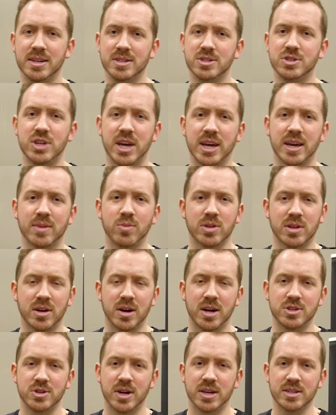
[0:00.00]
this is Jacob with
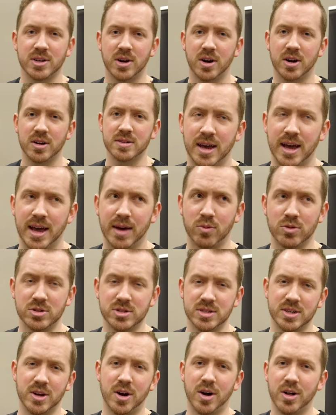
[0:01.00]
Contrast Cards, and we'll
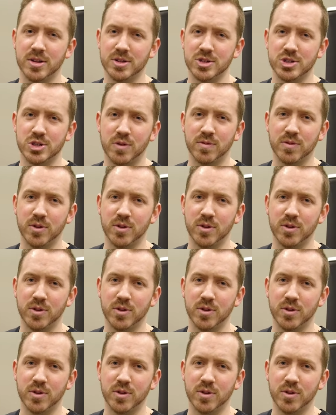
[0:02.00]
see y'all on the show